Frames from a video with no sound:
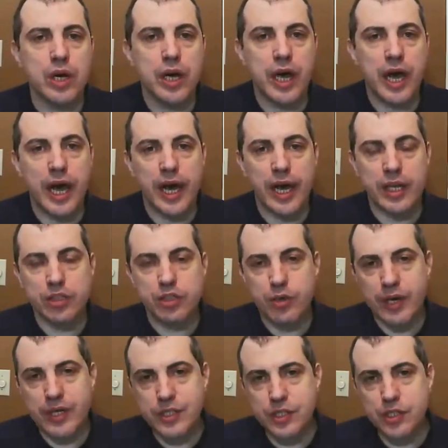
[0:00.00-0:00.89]
an
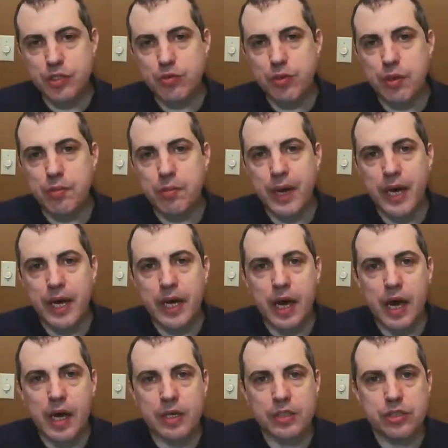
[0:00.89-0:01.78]
address that's run by a
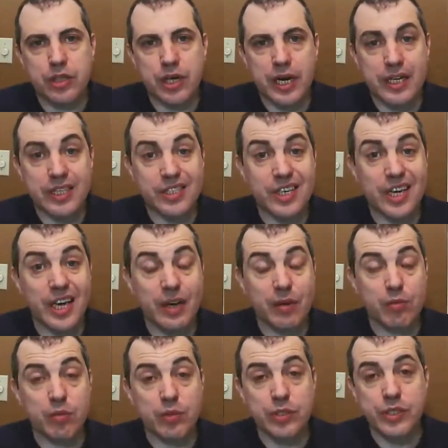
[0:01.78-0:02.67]
contract can
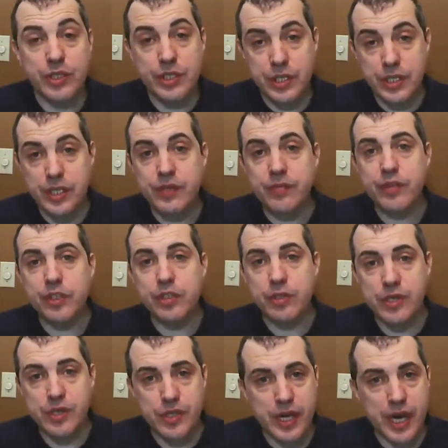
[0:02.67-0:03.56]
receive a
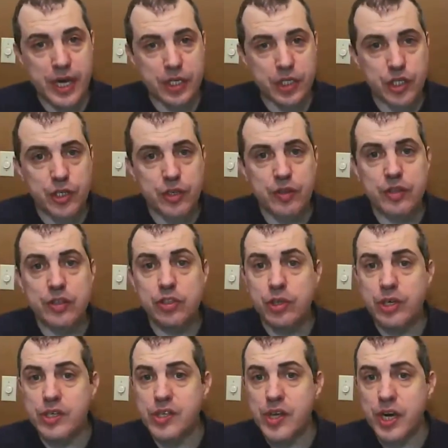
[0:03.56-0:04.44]
transaction, and this
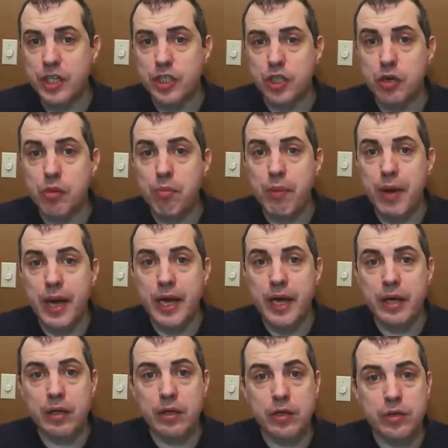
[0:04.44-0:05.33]
transaction may
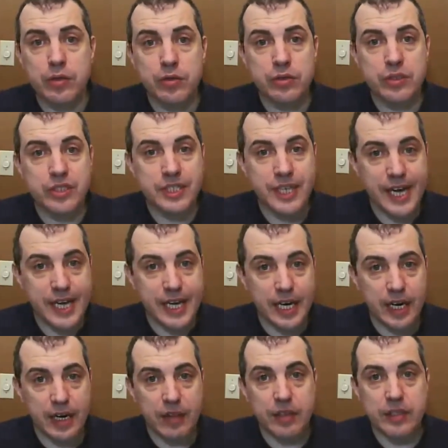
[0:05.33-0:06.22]
include
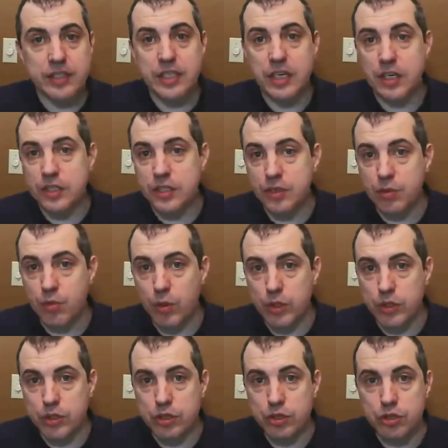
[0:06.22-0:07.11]
data that tells it what
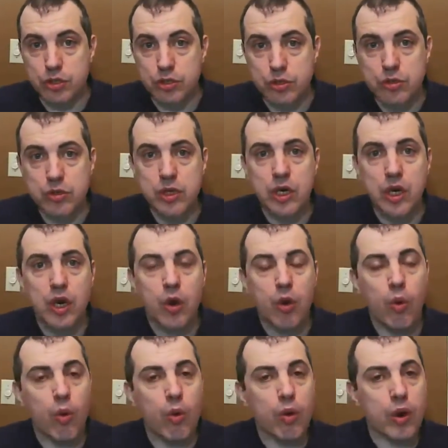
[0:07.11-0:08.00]
to do,
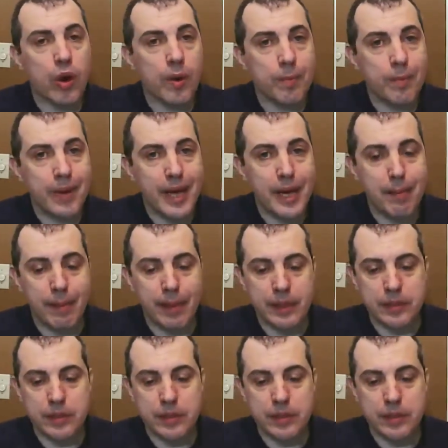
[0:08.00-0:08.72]
or a payment.